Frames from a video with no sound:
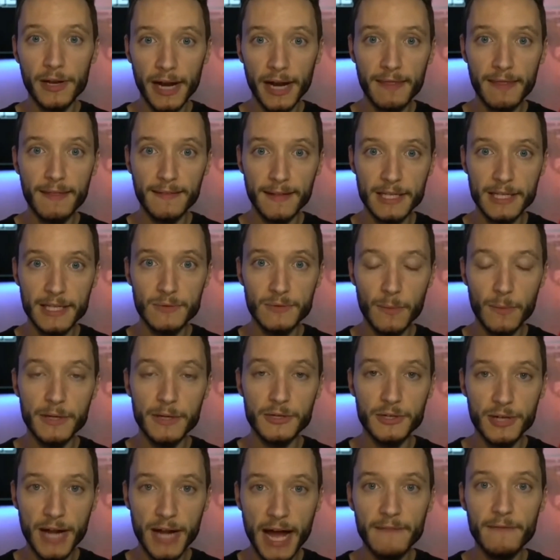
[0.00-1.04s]
And I think that's what we
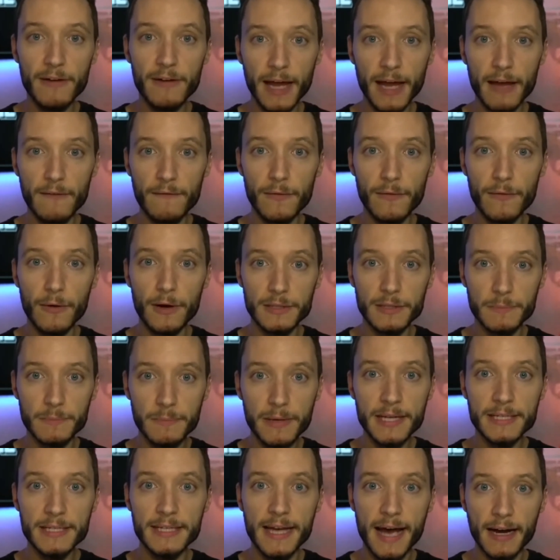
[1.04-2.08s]
should advocate for as
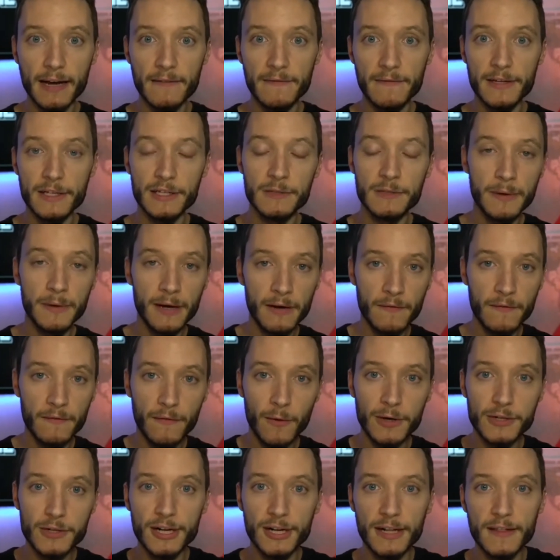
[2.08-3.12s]
peace activists. But
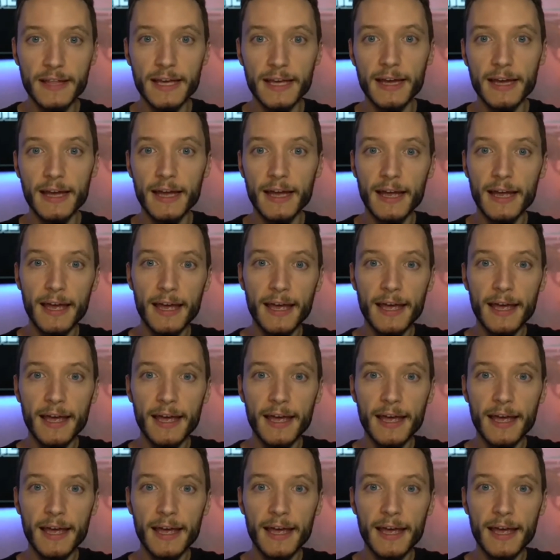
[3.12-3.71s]
unfortunately,